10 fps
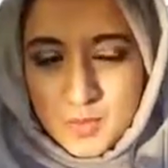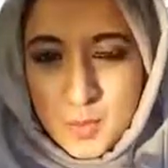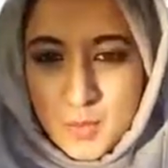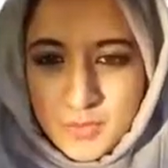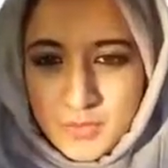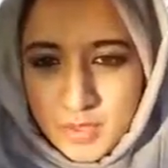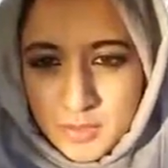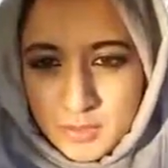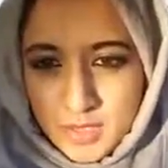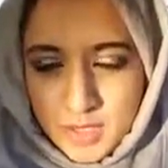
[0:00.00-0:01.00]
going
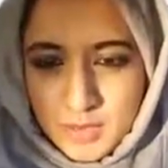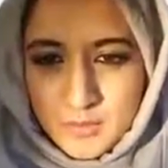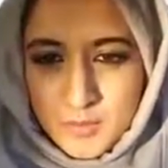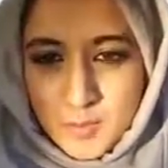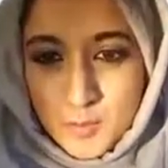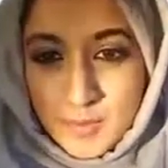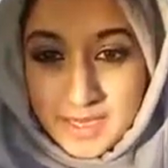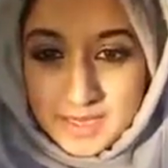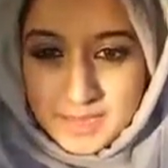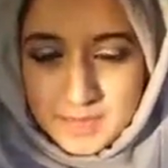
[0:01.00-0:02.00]
through, you know, from the
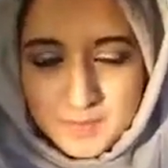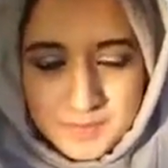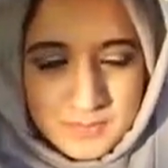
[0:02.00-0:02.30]
uplines.